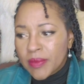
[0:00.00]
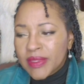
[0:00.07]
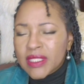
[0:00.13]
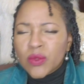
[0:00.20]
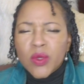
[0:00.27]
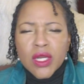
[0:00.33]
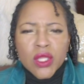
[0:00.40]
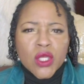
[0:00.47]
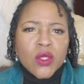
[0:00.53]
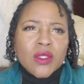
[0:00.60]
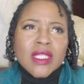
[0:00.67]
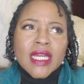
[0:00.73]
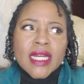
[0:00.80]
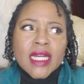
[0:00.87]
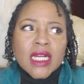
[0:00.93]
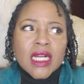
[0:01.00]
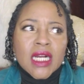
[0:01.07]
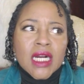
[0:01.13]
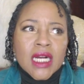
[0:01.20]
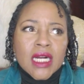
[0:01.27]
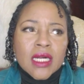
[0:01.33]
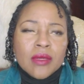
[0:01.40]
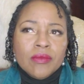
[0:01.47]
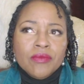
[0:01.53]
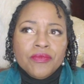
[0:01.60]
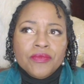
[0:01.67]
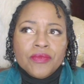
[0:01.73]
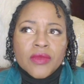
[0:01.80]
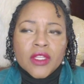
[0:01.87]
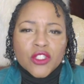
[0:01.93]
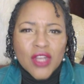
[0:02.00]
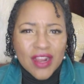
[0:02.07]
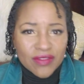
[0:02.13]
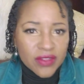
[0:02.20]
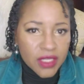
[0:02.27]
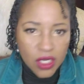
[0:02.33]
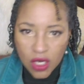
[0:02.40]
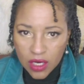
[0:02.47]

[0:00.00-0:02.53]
It's one of those like traveling